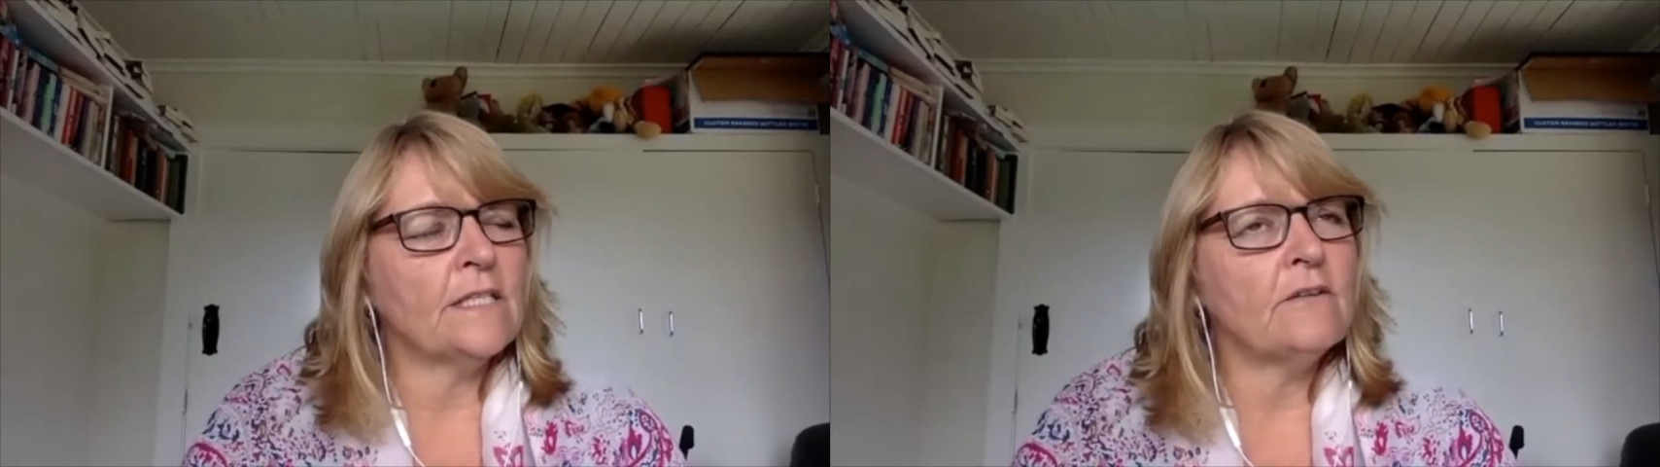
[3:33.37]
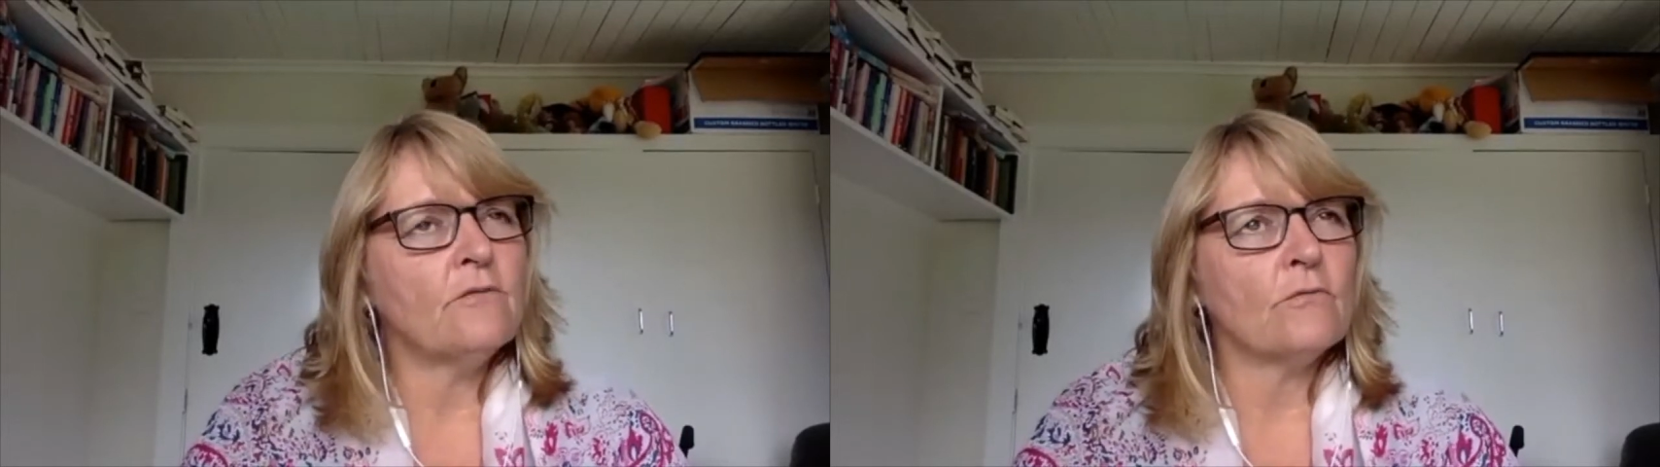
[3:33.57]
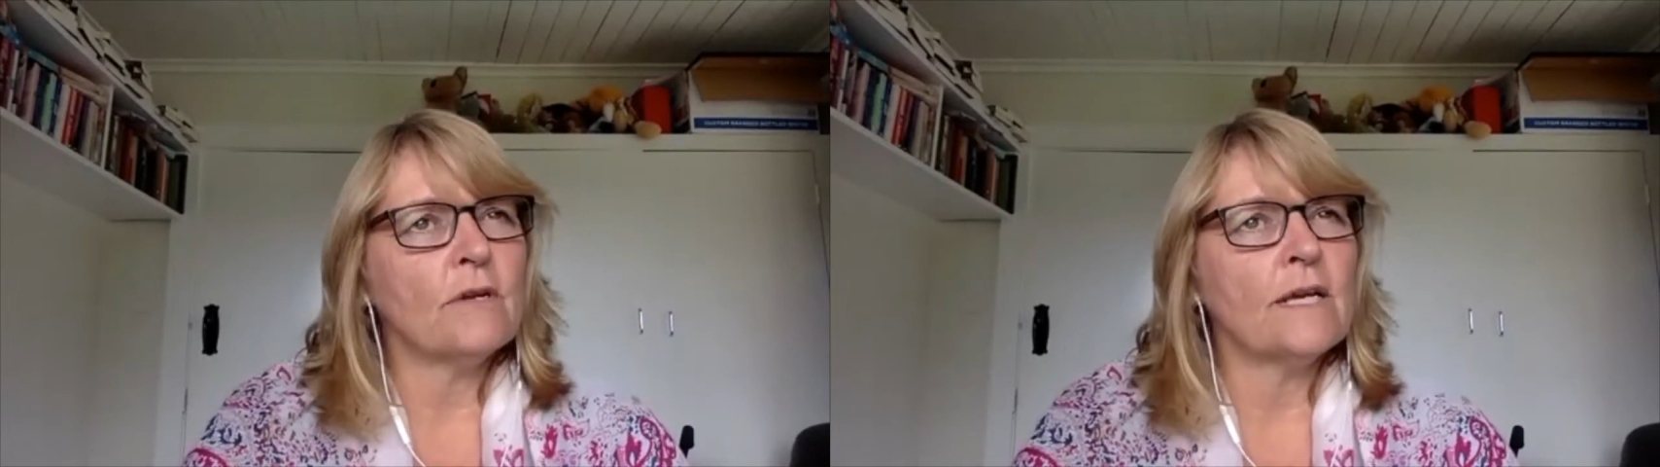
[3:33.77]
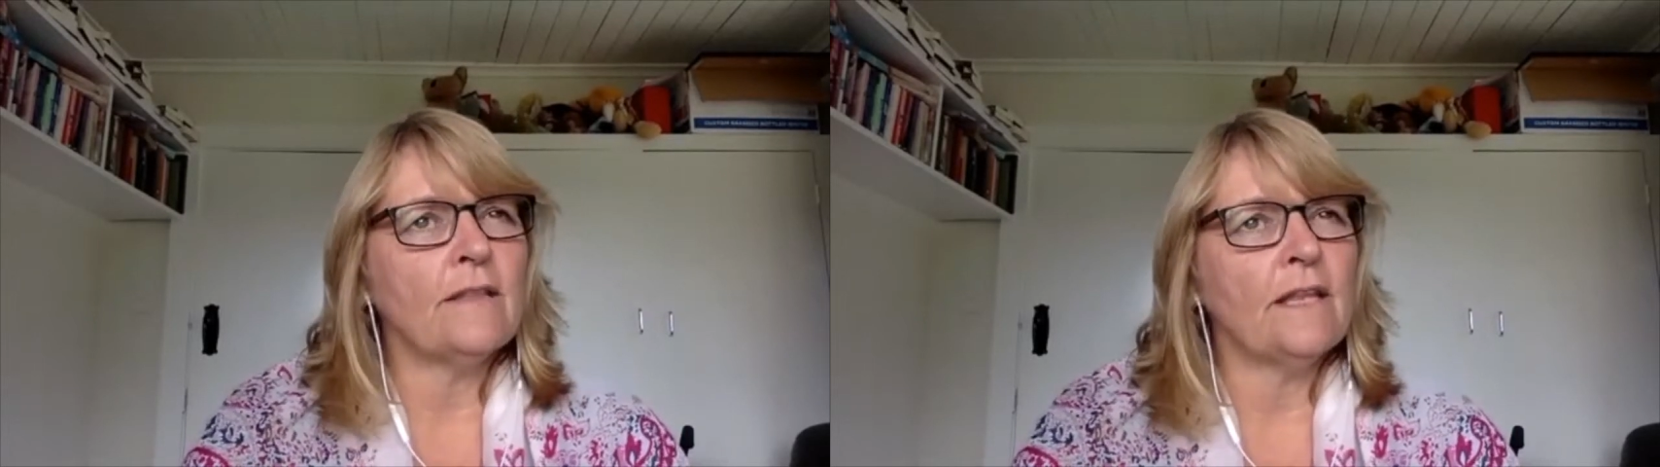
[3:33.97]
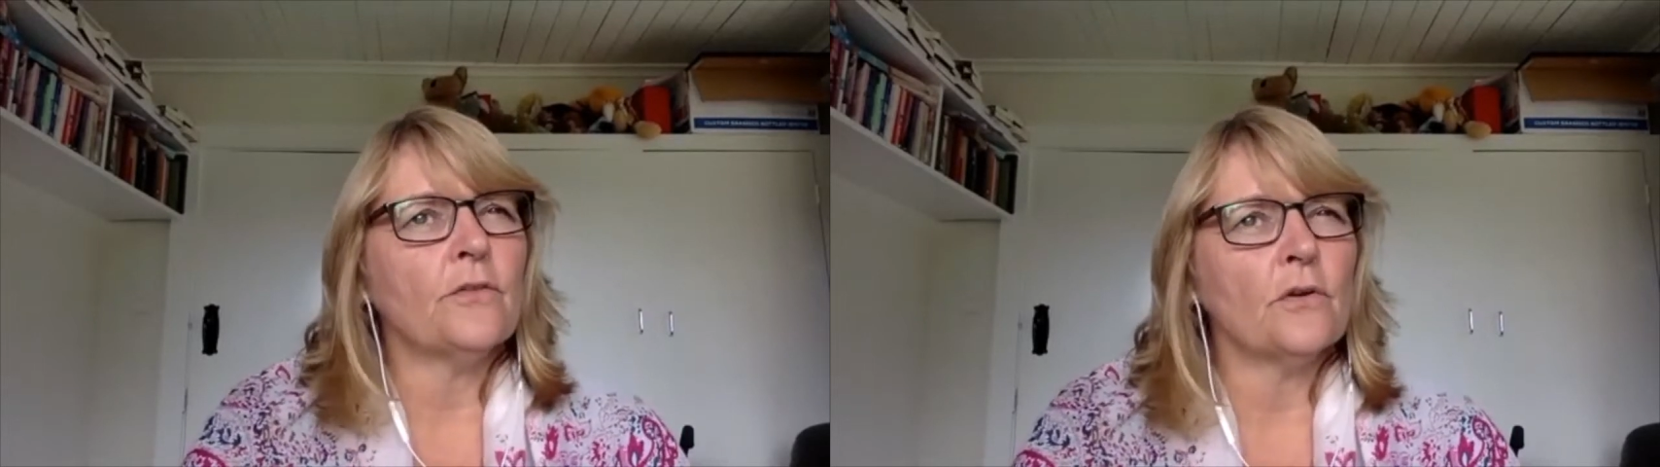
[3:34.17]

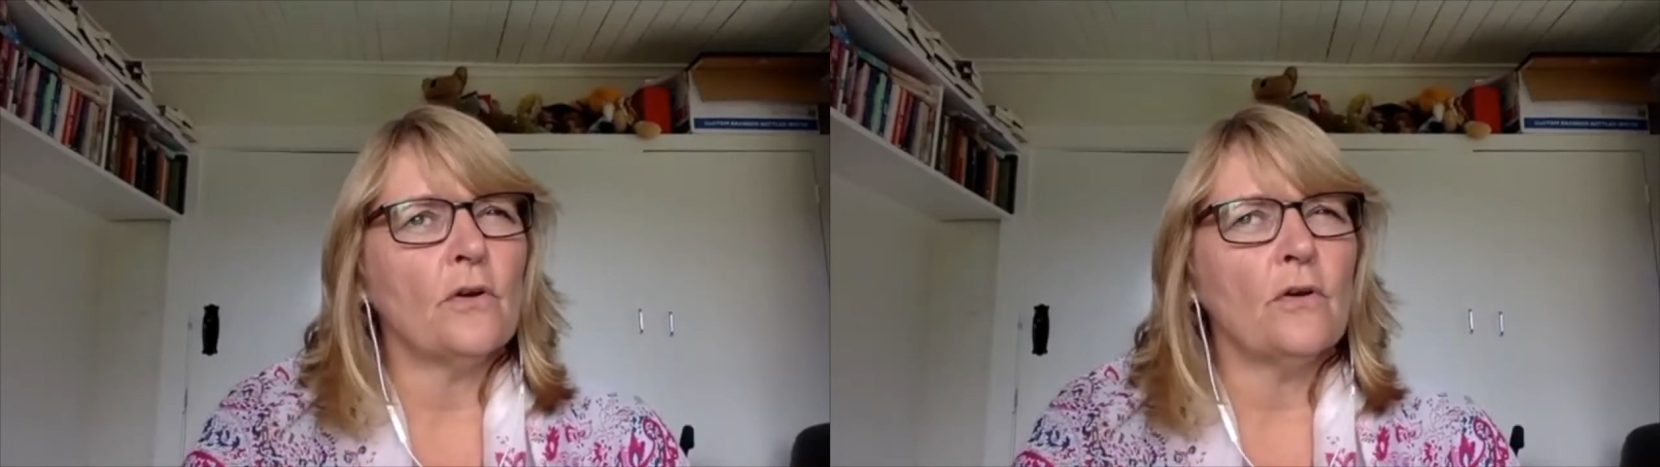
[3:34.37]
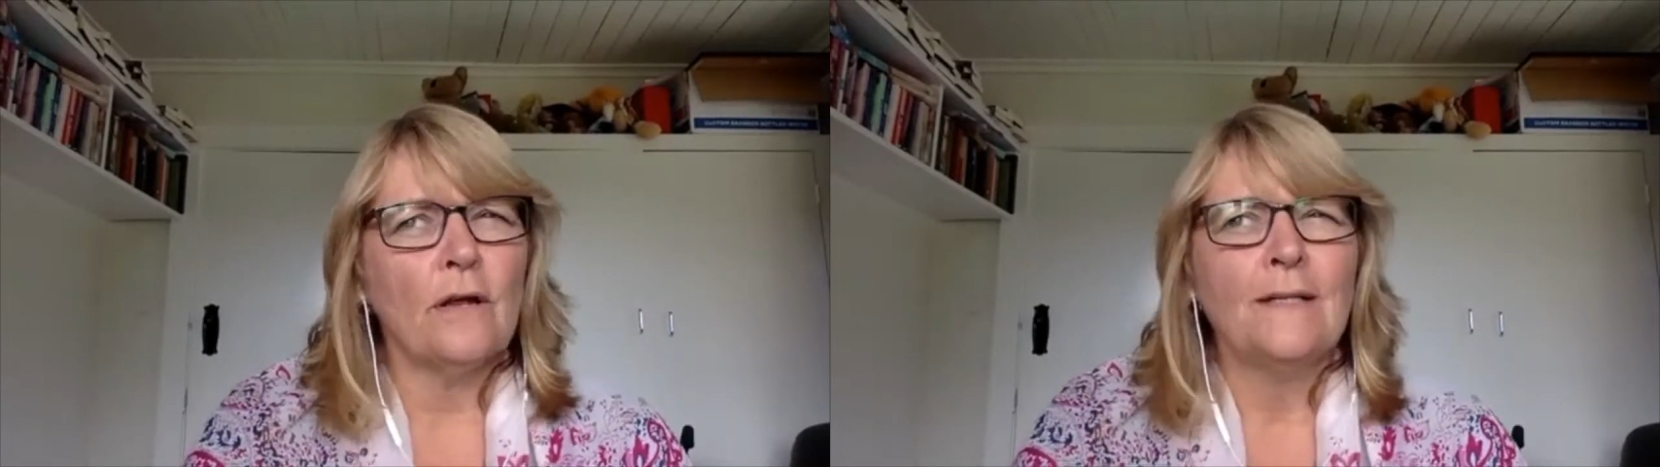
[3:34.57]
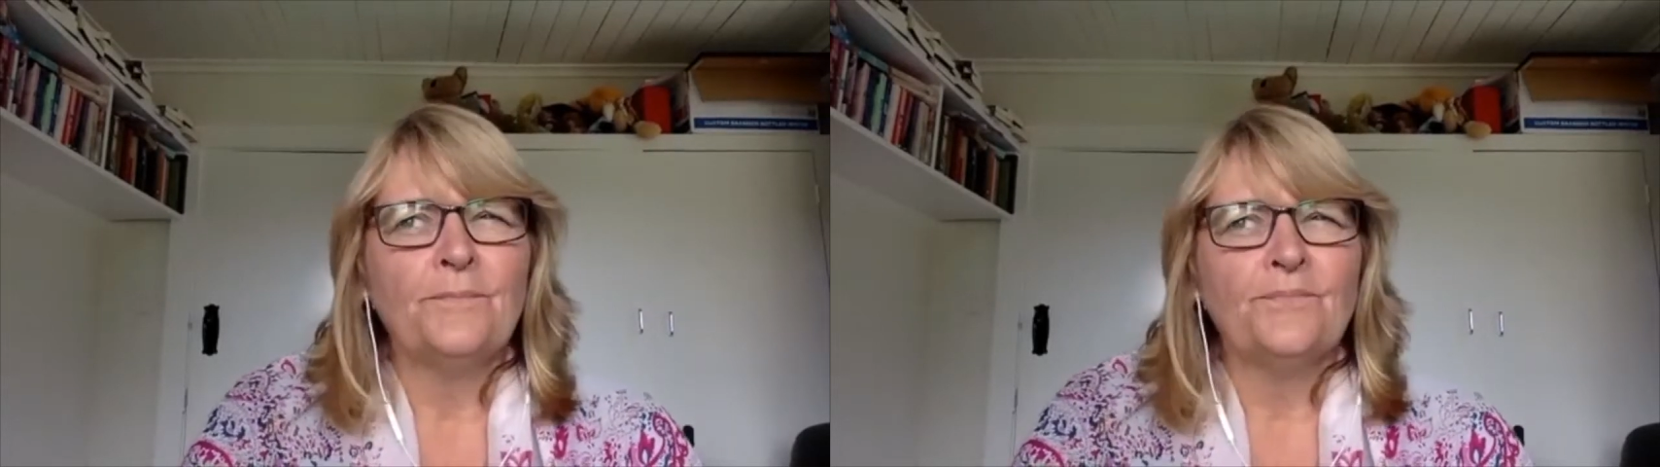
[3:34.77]
thought,